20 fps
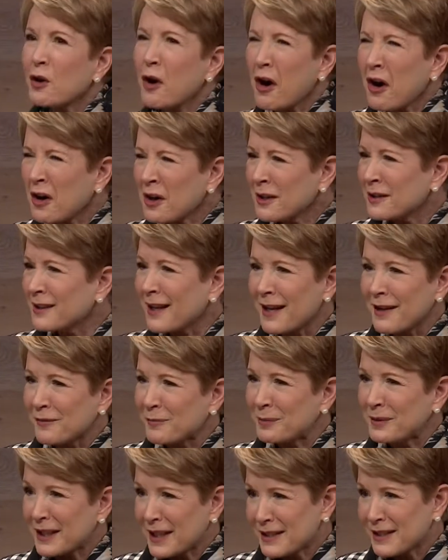aren't a lot
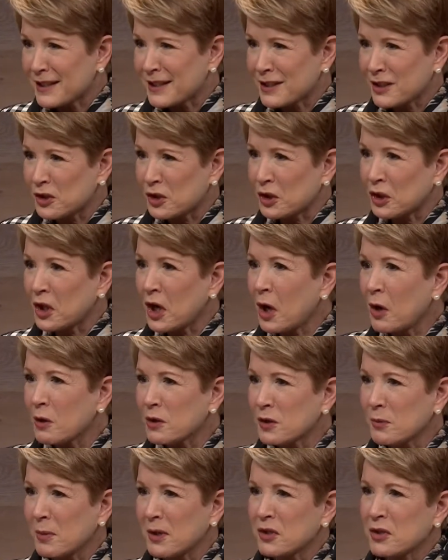of places to go
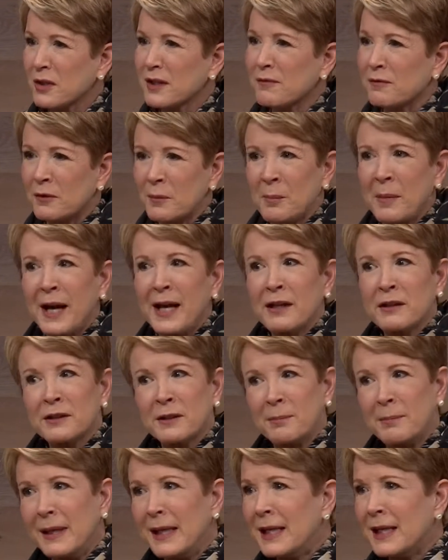especially for mild to
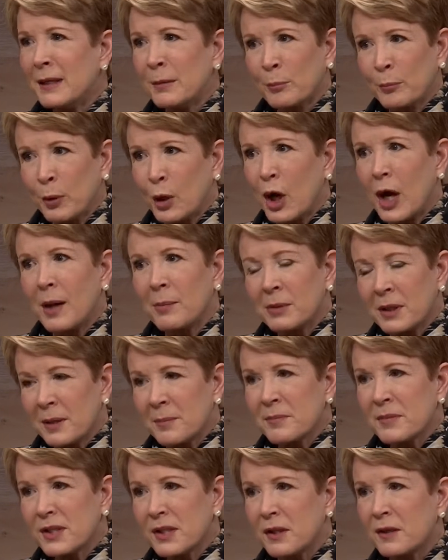medium
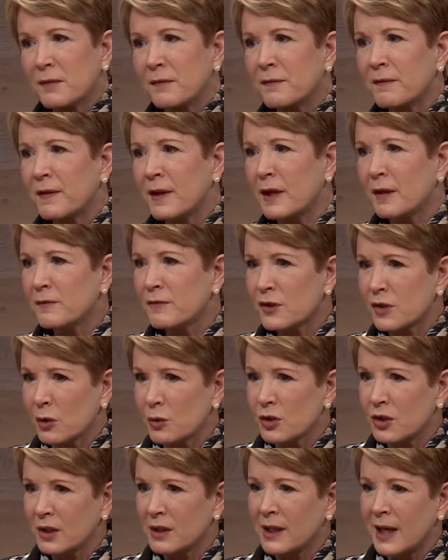problems of of
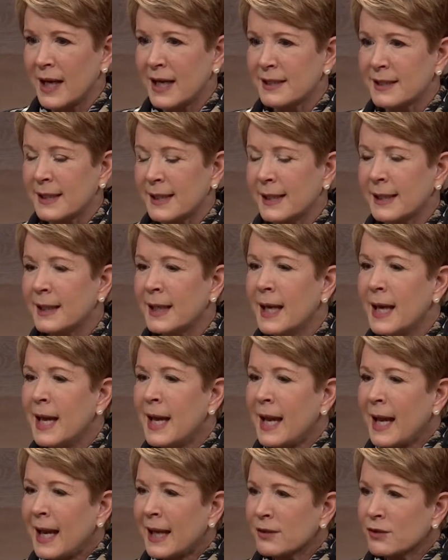socializing
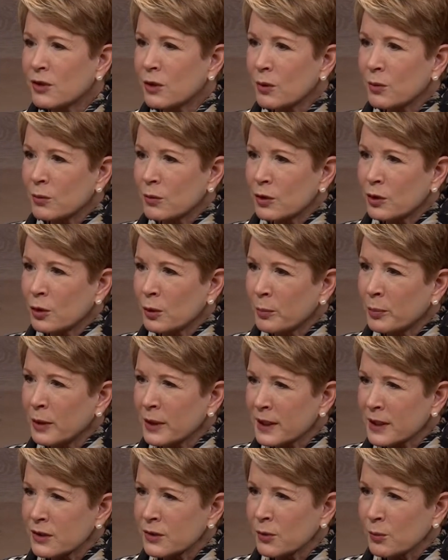and so your
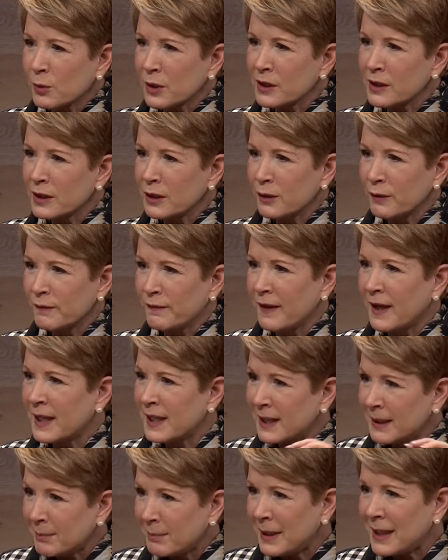book is really you're
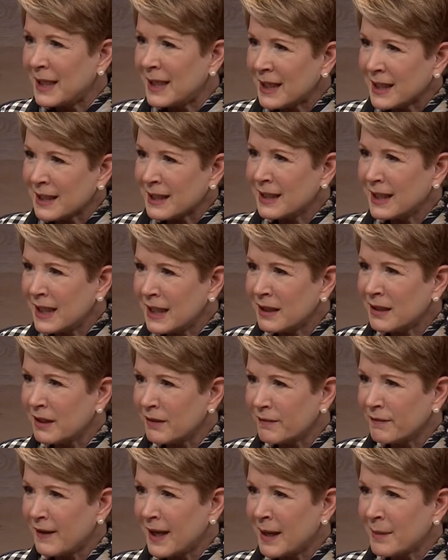finding meeting a need
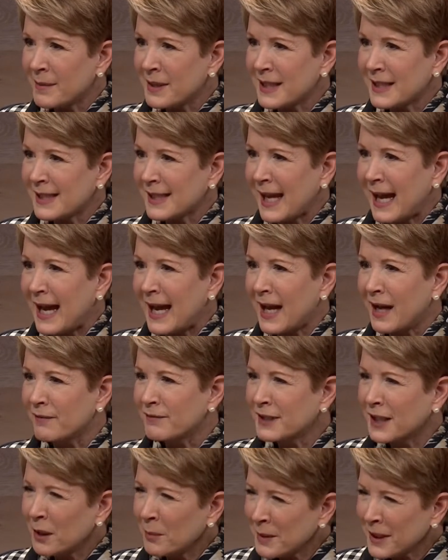that families have
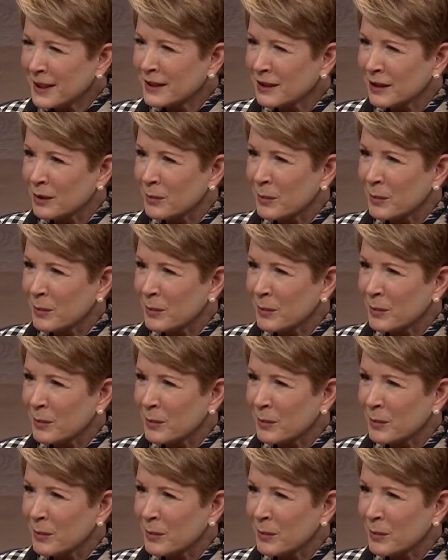tell me a little